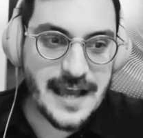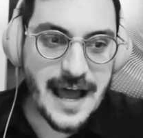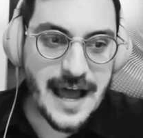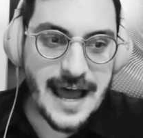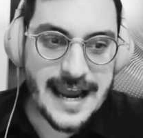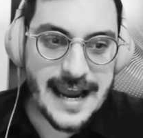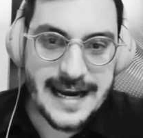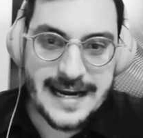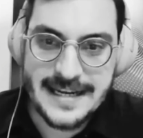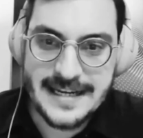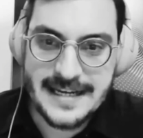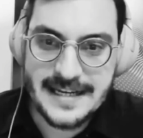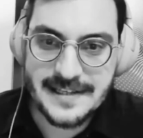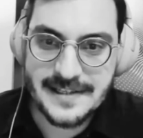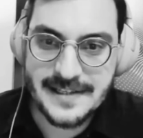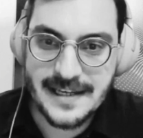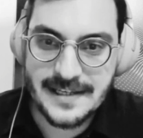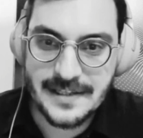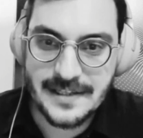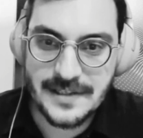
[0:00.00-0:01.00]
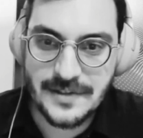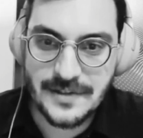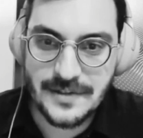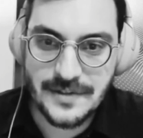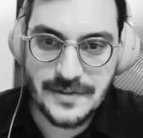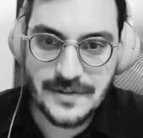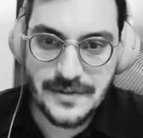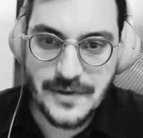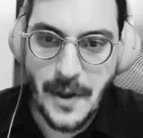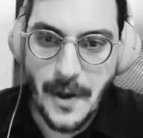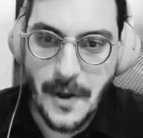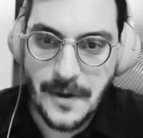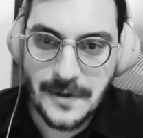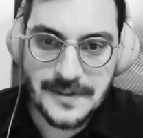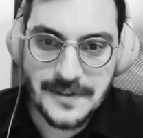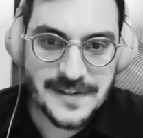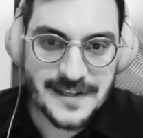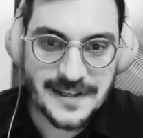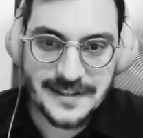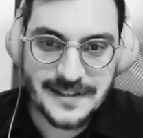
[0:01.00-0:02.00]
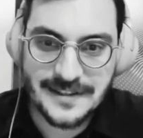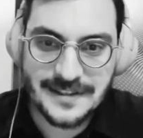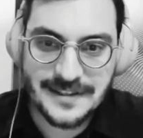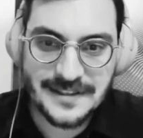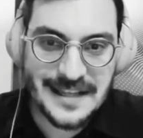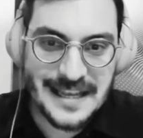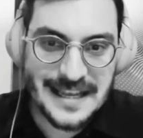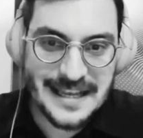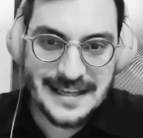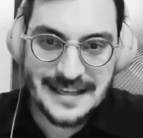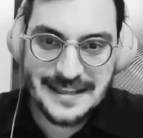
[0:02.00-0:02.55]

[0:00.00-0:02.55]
ideas and thoughts and